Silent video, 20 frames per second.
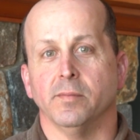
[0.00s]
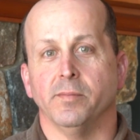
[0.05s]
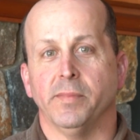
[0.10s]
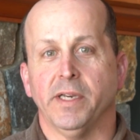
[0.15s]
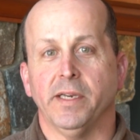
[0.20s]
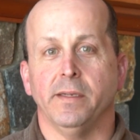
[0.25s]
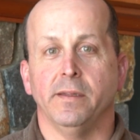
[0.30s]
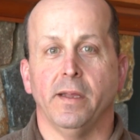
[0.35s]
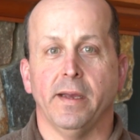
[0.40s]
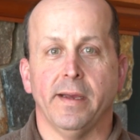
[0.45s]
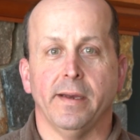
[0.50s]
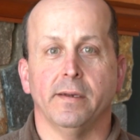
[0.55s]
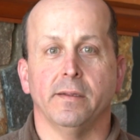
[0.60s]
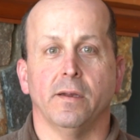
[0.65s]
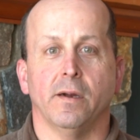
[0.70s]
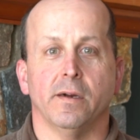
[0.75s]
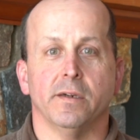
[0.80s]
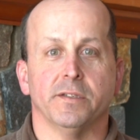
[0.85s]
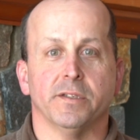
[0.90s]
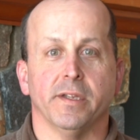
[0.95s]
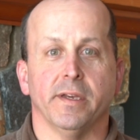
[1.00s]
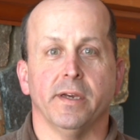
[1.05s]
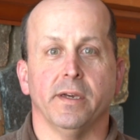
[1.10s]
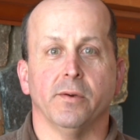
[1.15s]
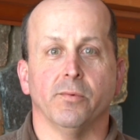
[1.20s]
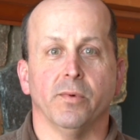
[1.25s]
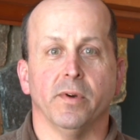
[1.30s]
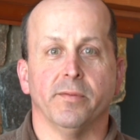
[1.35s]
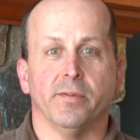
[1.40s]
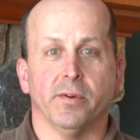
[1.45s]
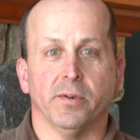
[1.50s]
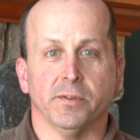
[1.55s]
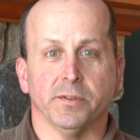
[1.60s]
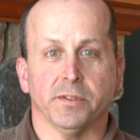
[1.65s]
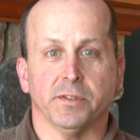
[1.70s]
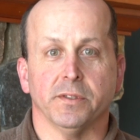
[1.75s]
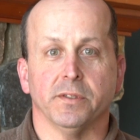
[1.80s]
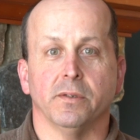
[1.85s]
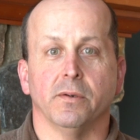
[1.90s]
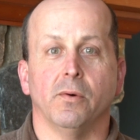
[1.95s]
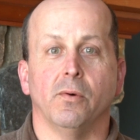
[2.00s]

big lake, large lake, rivers,